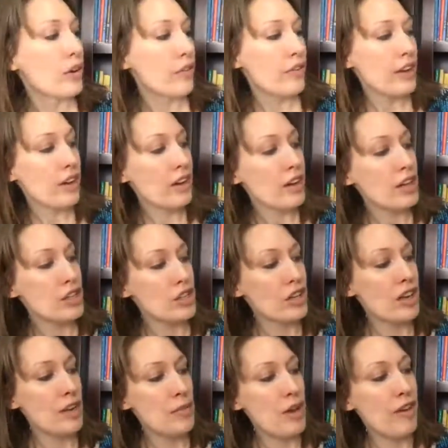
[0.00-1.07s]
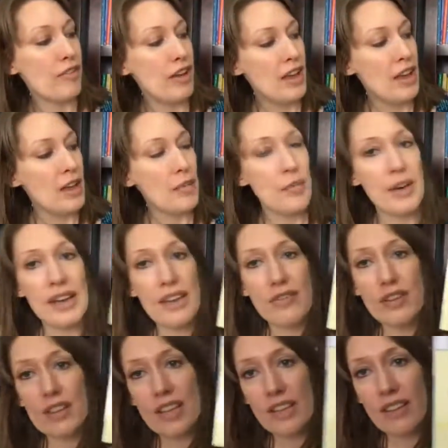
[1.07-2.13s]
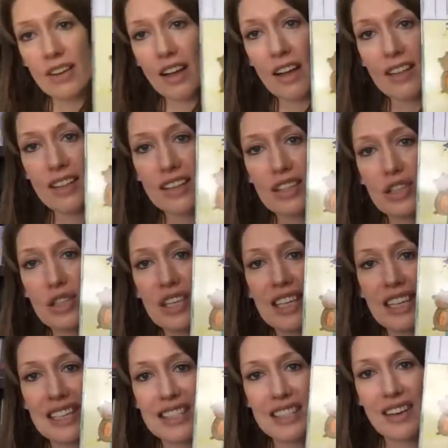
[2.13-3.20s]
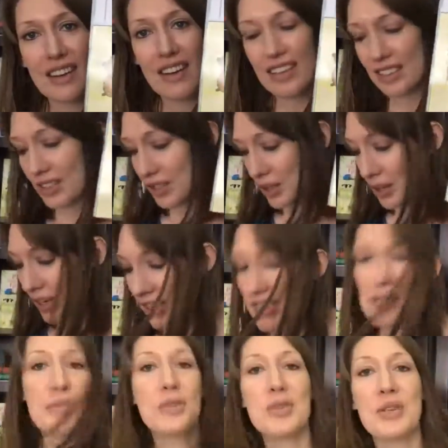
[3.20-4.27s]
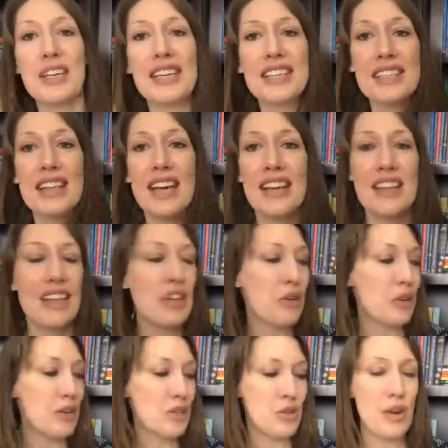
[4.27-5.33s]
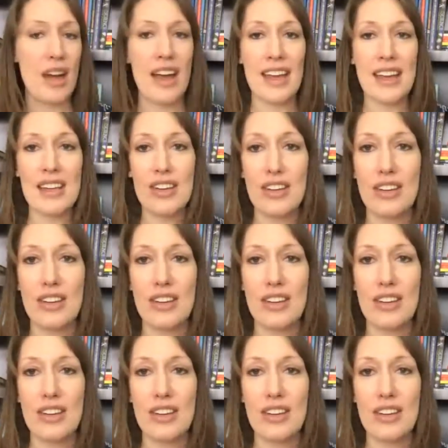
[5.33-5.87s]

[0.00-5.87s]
or your finger, it should come off. But if you leave it on, then it's going to get stuck on. So here's some tricks that you can try